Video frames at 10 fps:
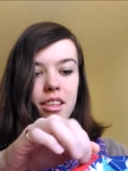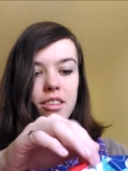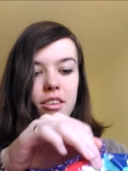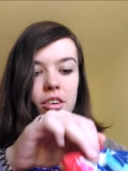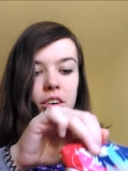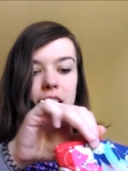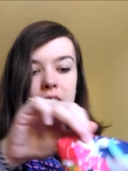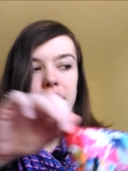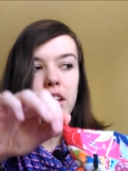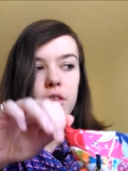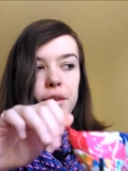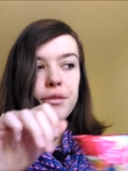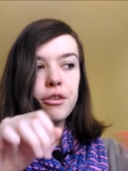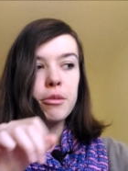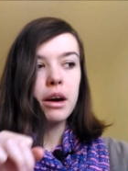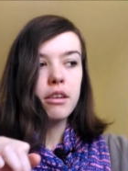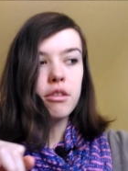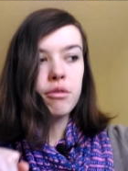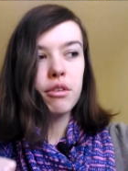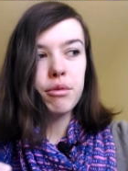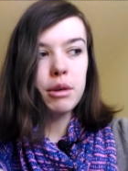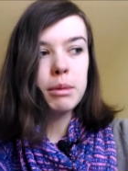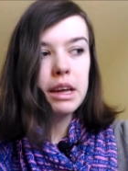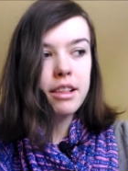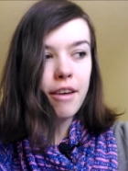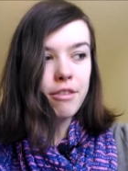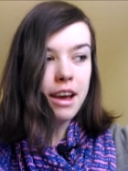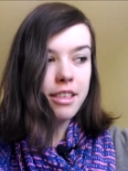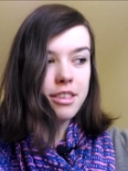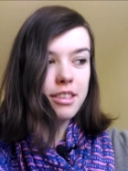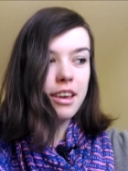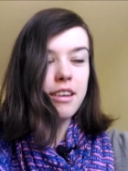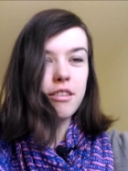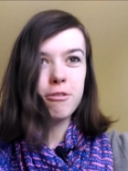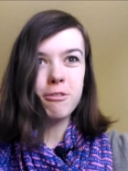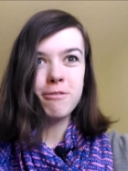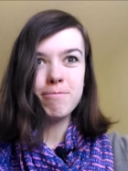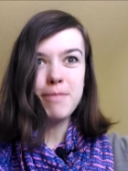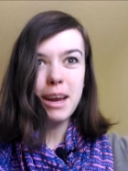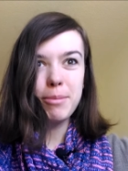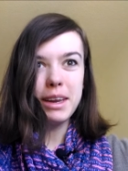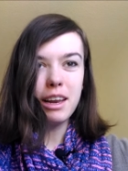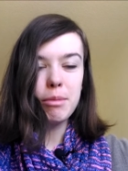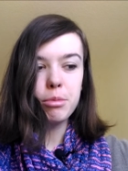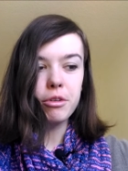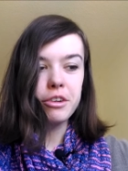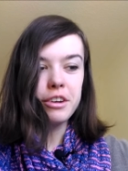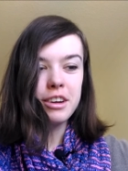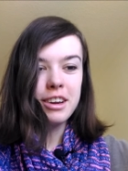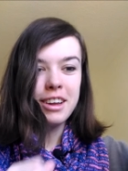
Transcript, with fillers: So only having two for about two or three weeks have, has just kind of made me a little bit bored.